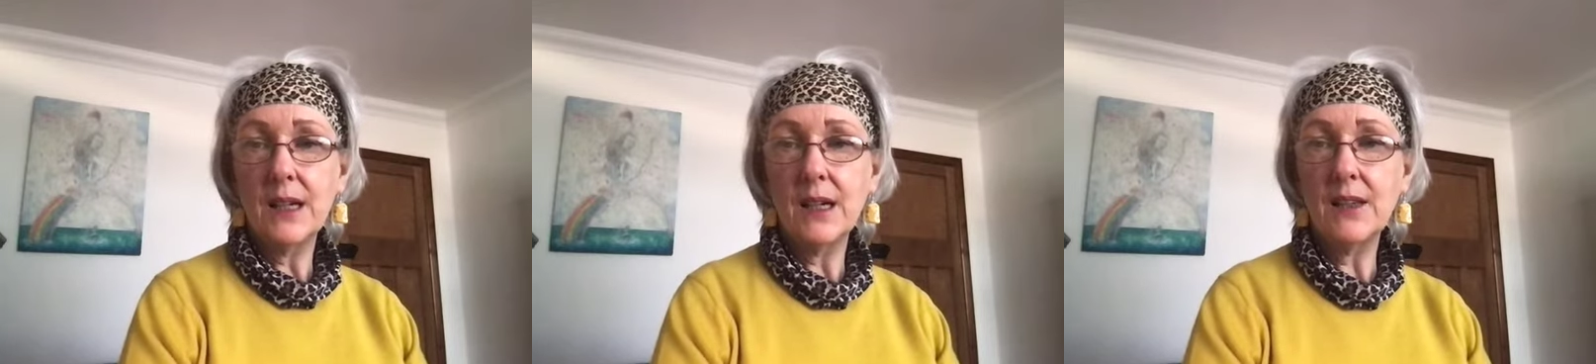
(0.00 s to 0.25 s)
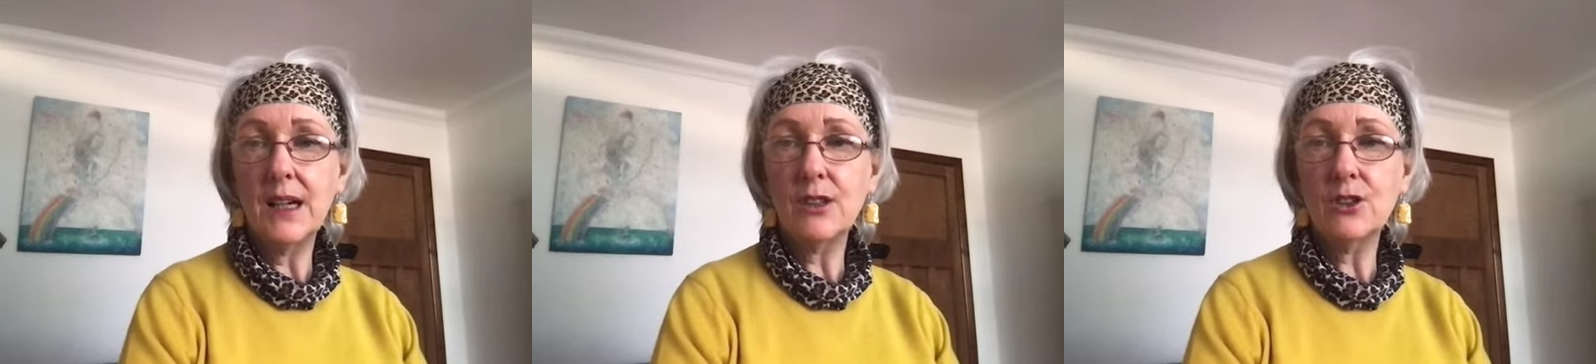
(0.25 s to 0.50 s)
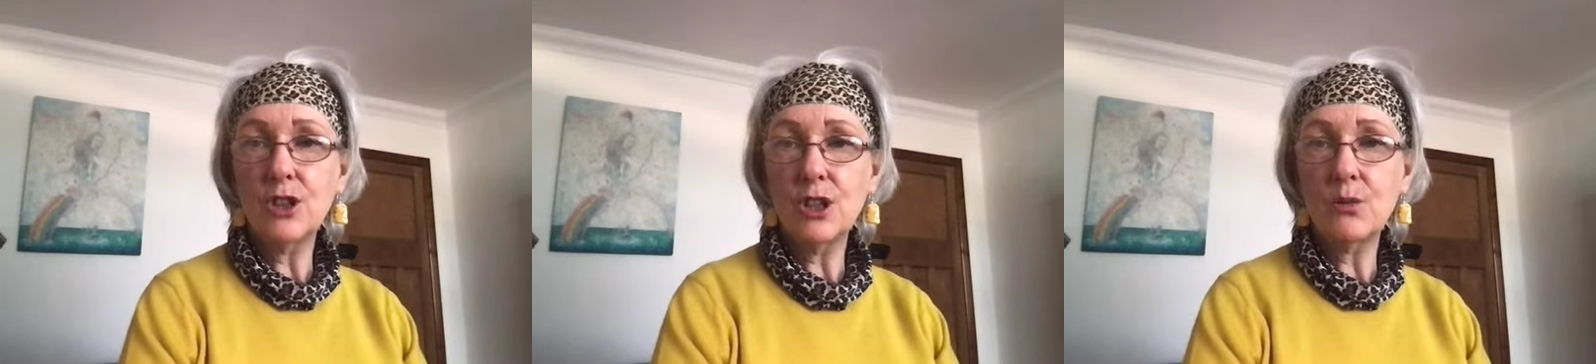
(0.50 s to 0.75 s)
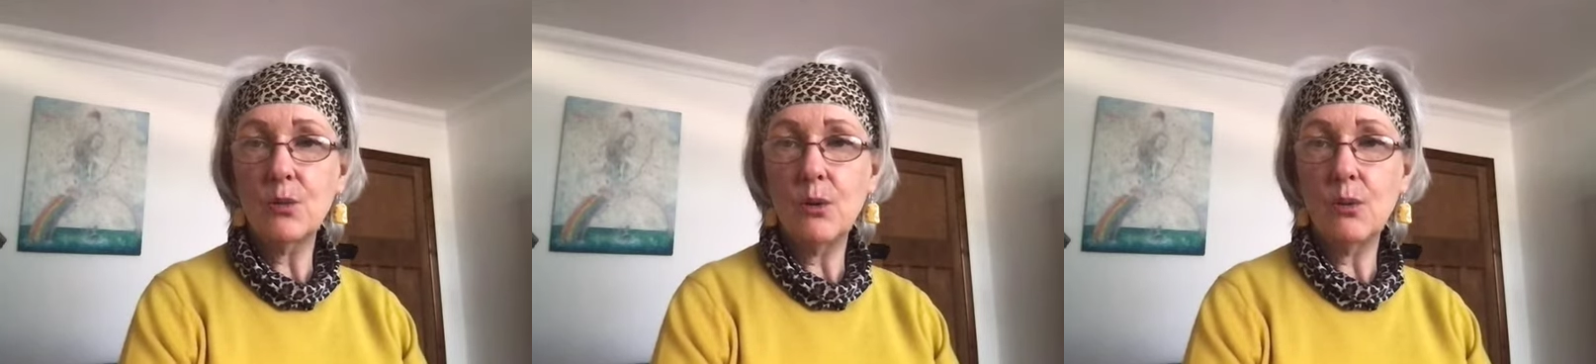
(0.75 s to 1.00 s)
And that's
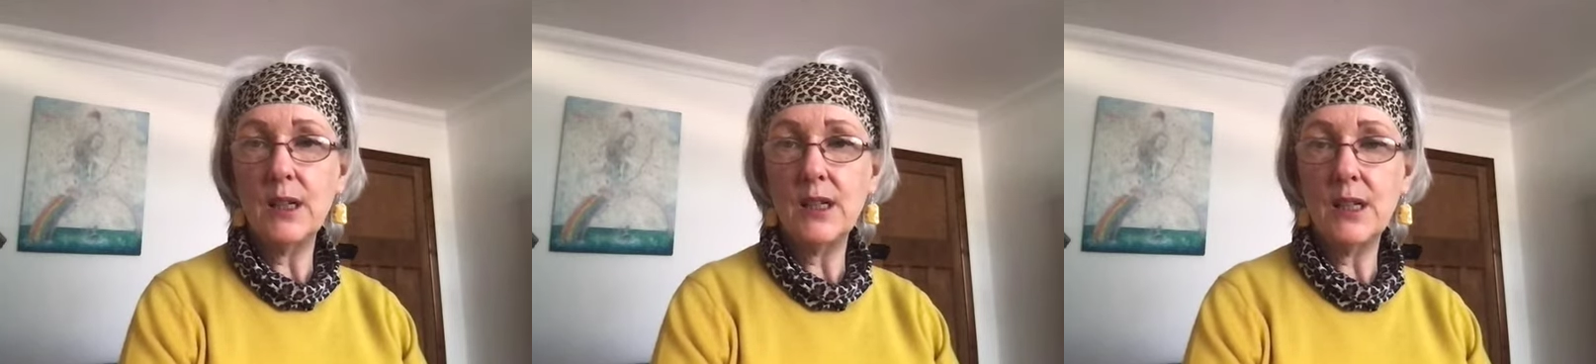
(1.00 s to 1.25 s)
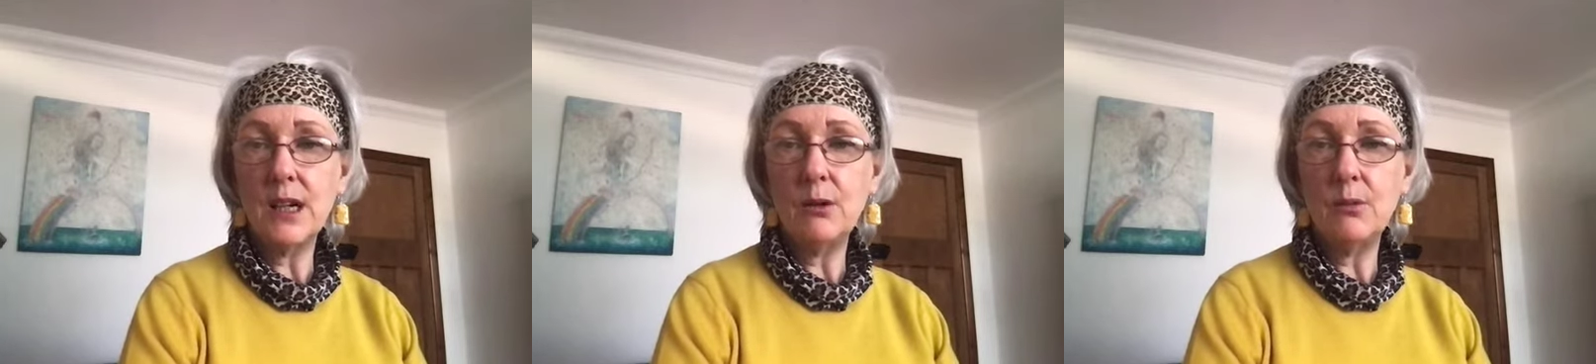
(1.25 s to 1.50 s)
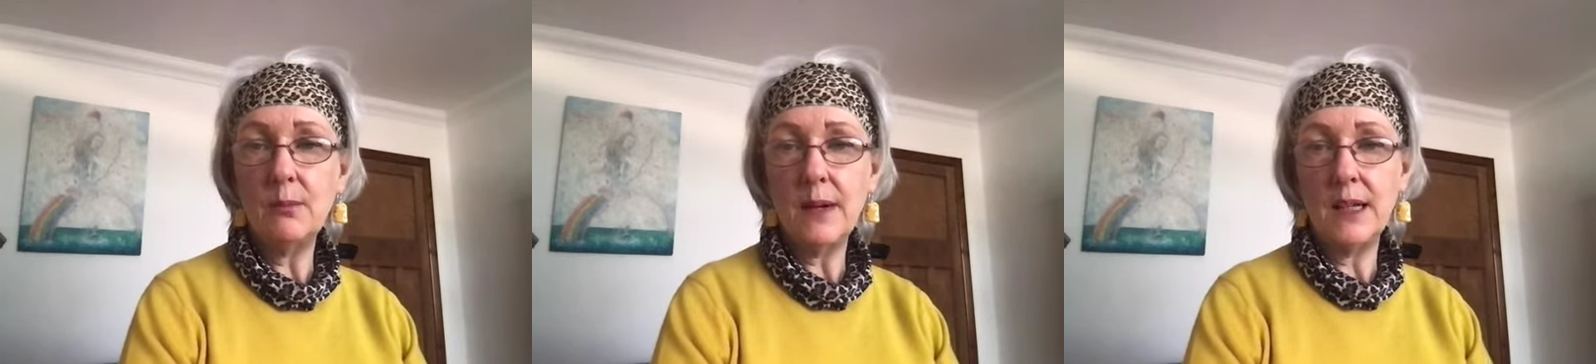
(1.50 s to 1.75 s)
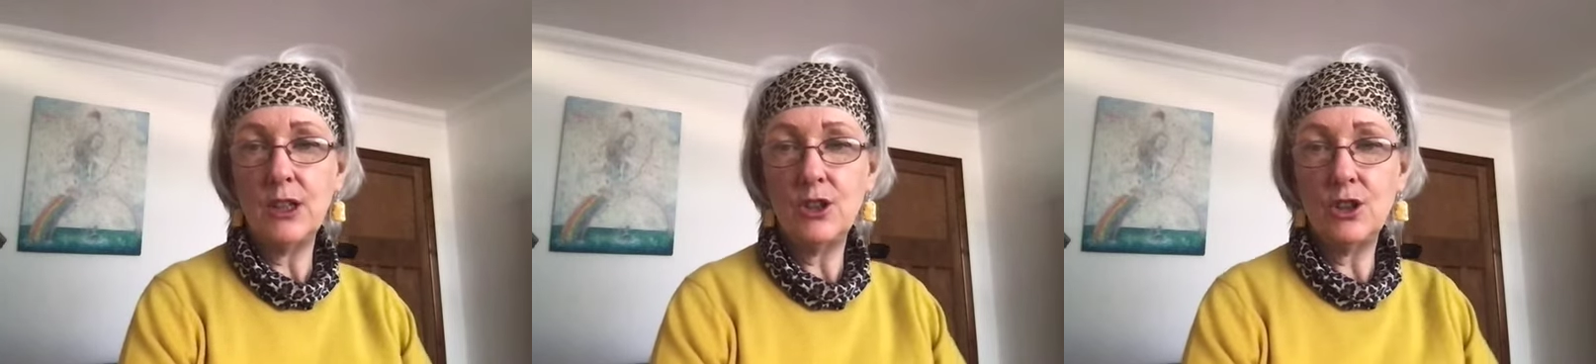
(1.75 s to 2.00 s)
just what we don't
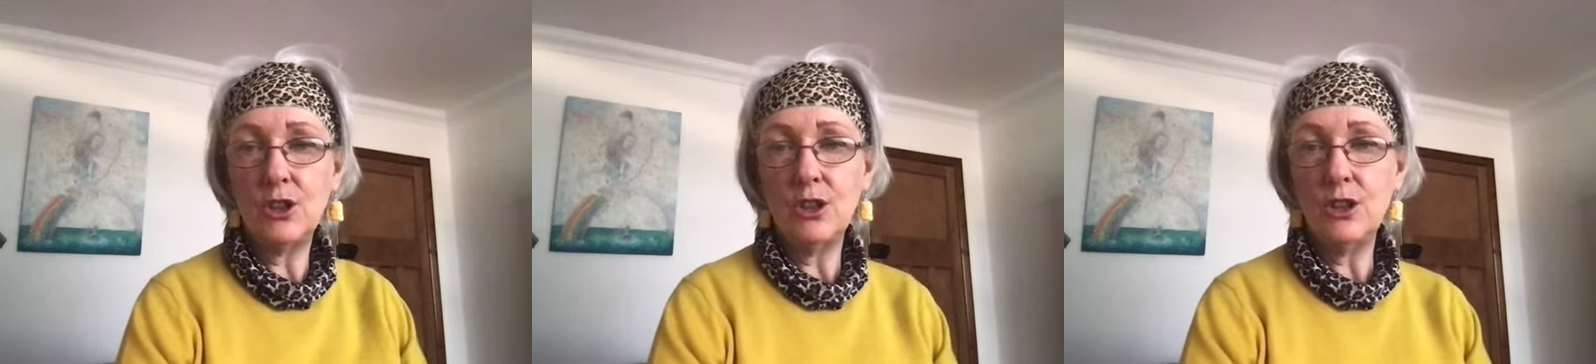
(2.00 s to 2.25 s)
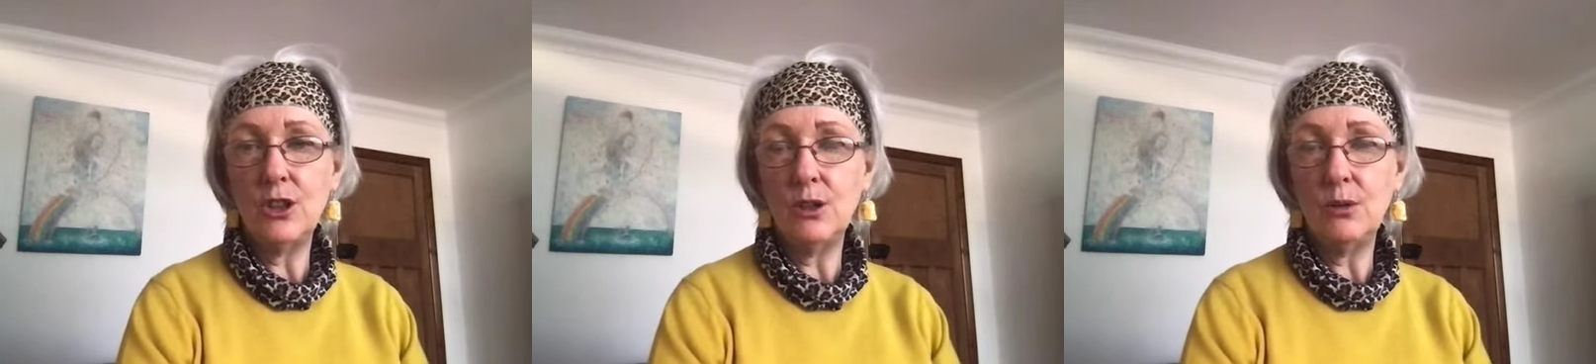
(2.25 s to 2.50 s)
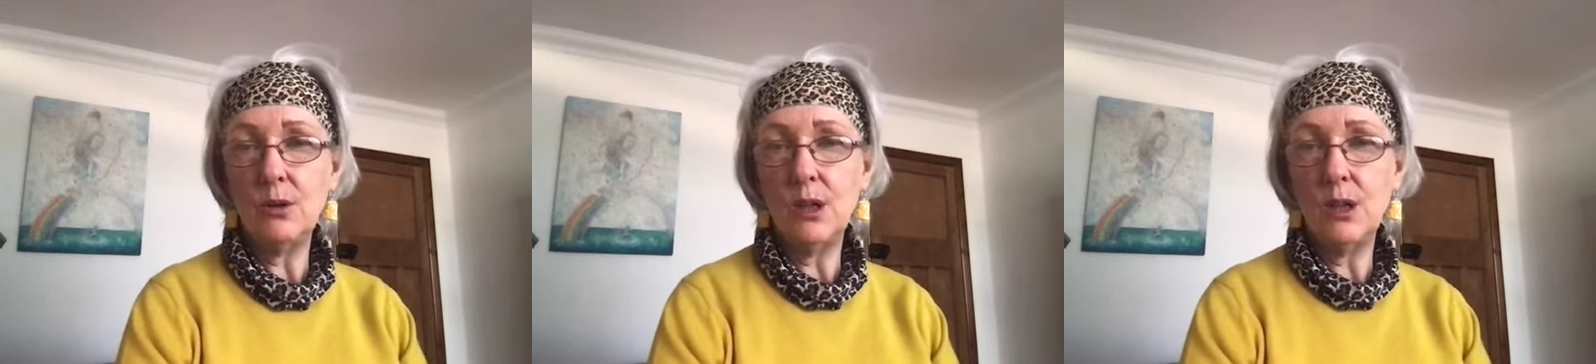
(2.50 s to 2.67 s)
manage to do.